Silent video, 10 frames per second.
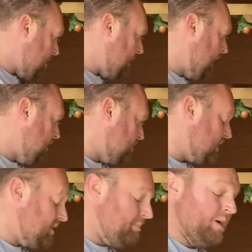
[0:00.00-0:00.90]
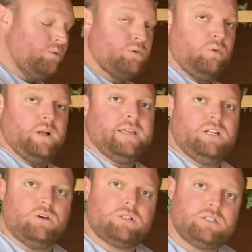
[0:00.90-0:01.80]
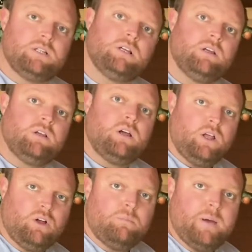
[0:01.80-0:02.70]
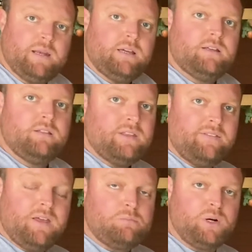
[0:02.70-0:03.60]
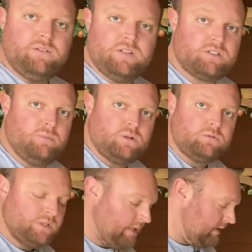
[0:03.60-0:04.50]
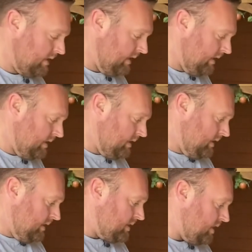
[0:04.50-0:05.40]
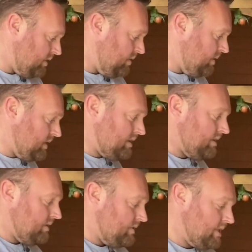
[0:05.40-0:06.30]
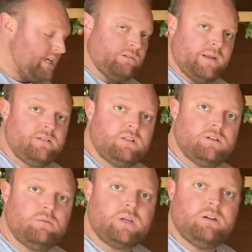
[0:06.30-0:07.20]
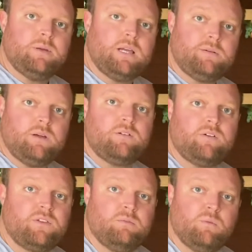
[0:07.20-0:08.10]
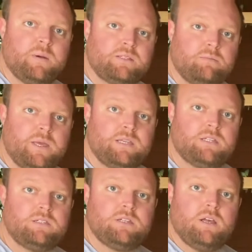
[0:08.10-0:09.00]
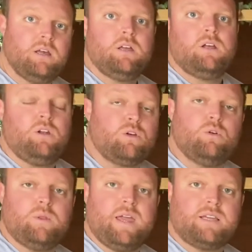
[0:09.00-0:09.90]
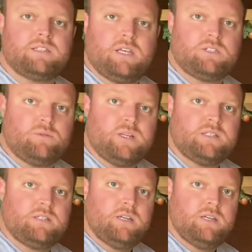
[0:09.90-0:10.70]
obviously the build quality looks a lot better than their previous models. So stick around, we're going to be going over a few more bits and pieces, like all the accessories.